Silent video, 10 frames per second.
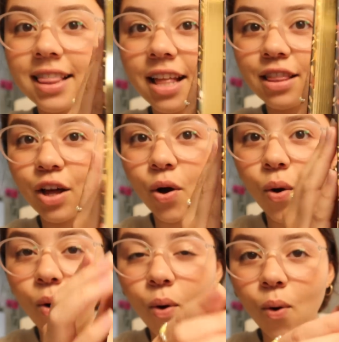And then the
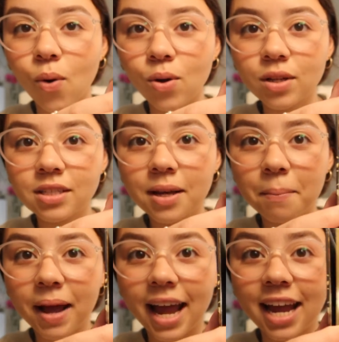gold
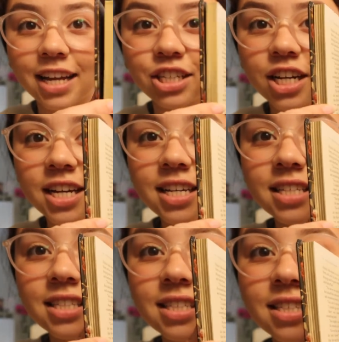
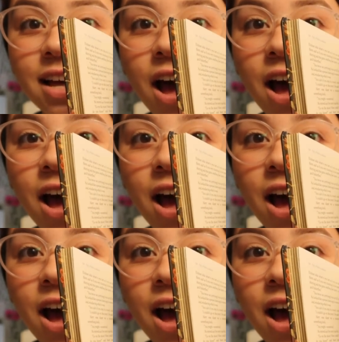pages.